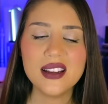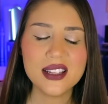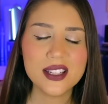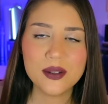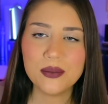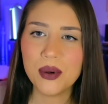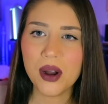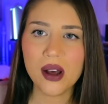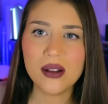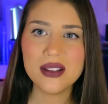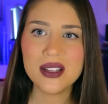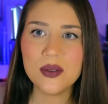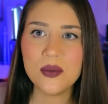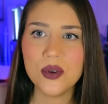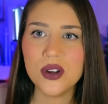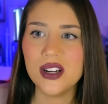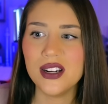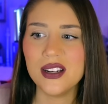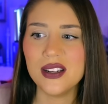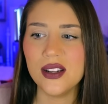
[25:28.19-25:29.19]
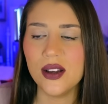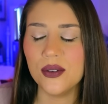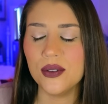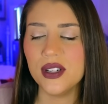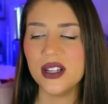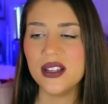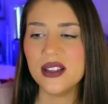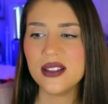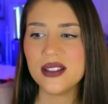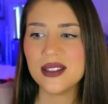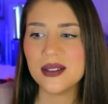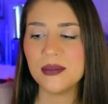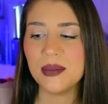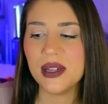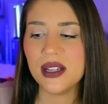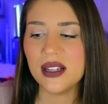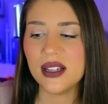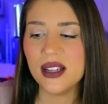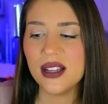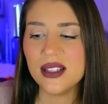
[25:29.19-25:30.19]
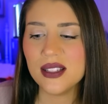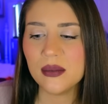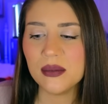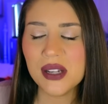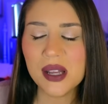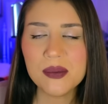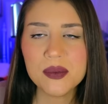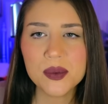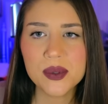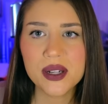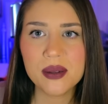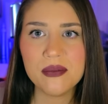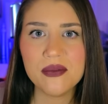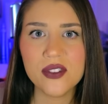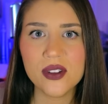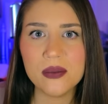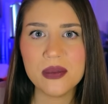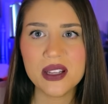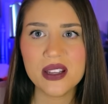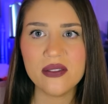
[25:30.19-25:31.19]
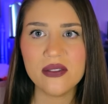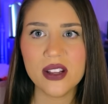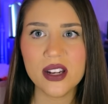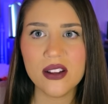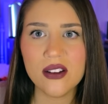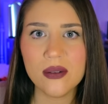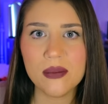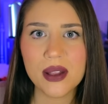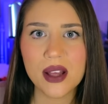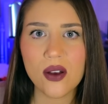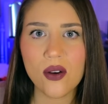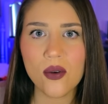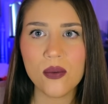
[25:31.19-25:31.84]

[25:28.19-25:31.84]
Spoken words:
You probably wouldn't notice, but sometimes when I'm filming the video, I'm like,